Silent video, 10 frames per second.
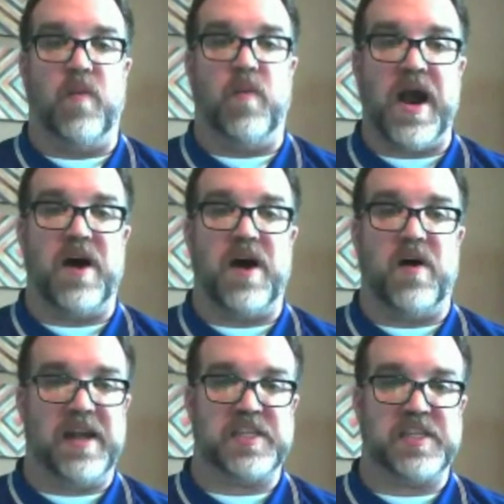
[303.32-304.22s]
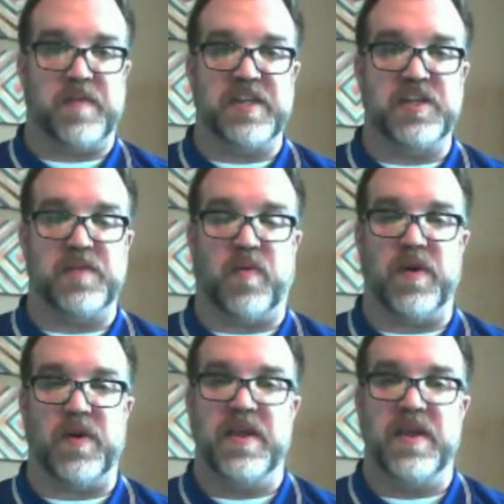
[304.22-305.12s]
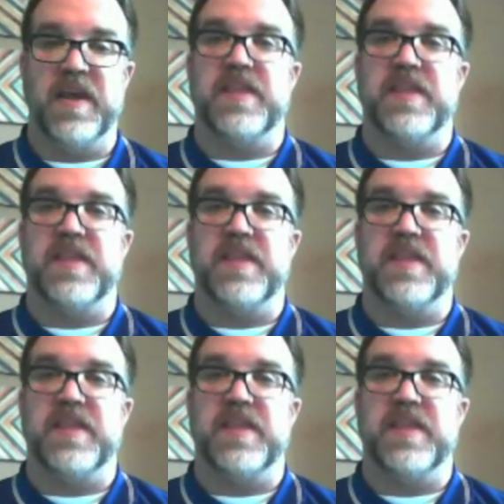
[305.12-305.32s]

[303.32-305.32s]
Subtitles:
wow, exclamation point,